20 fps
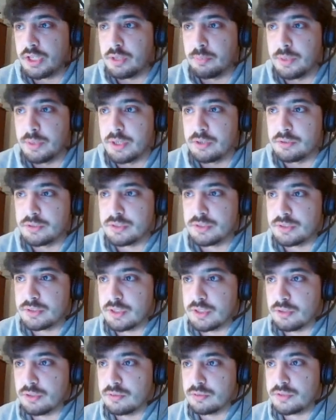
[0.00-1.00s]
came out
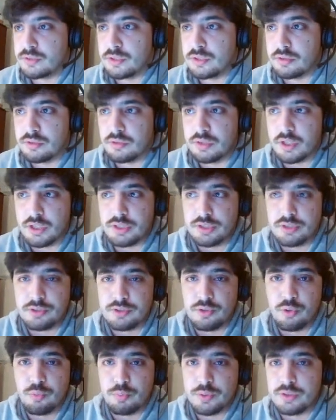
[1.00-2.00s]
at all, so I just
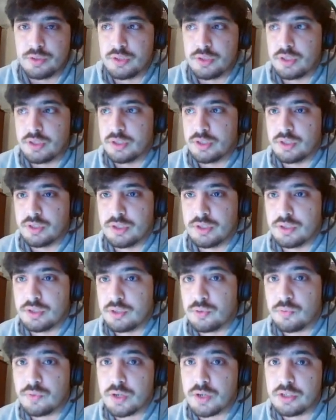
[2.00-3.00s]
opened a
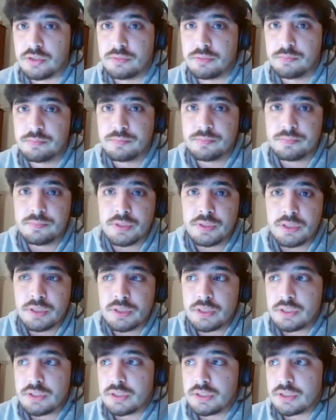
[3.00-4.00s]
new file
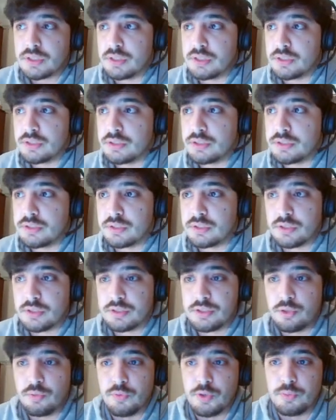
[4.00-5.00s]
and
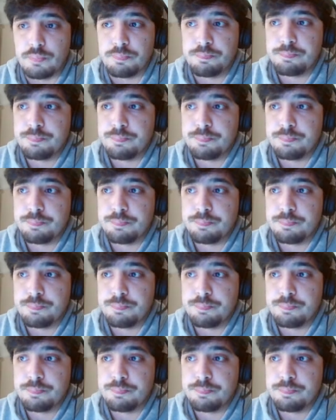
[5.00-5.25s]
started over.